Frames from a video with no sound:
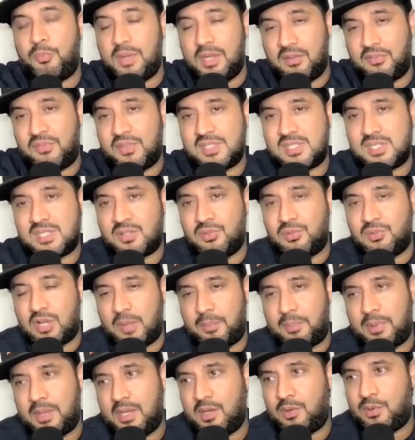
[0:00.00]
be a physical
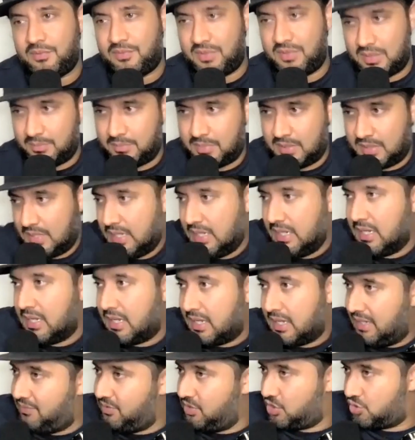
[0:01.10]
copy equivalent. But
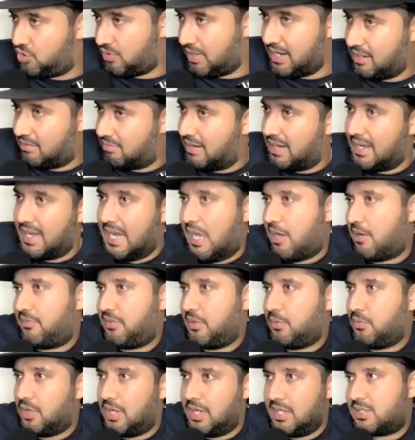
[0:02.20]
even Drake right now, if
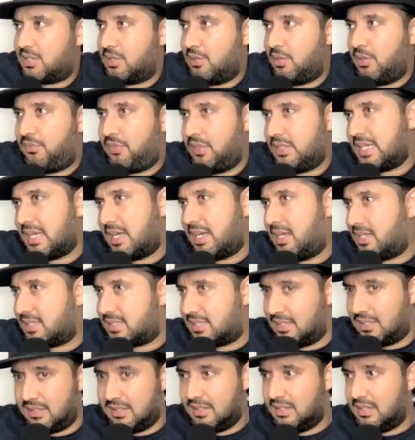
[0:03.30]
he wanted to, if he said,
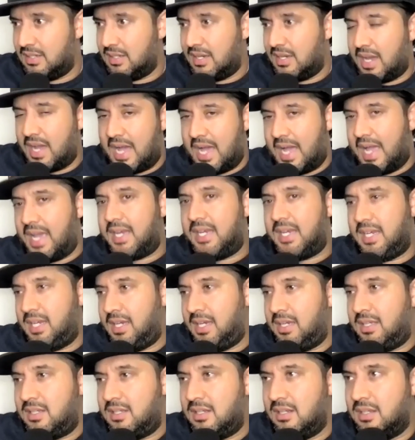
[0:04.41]
listen, I
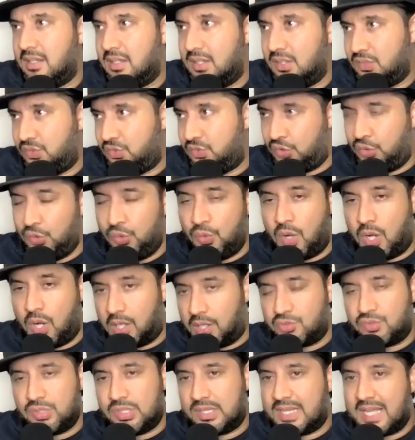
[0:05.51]
need
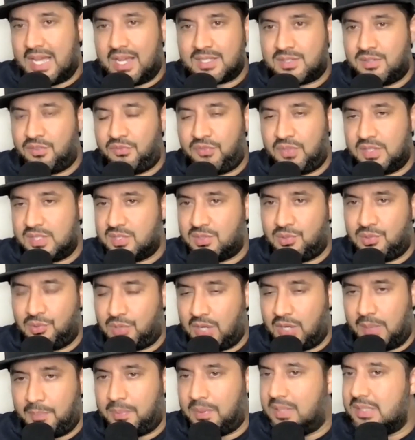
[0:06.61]
200,000 physical
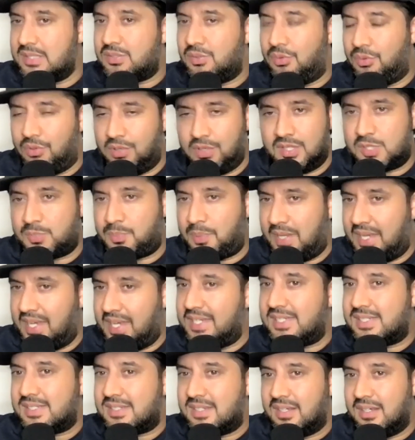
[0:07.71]
copies, orders
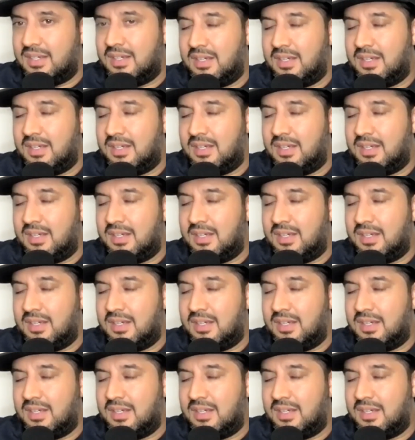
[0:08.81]
placed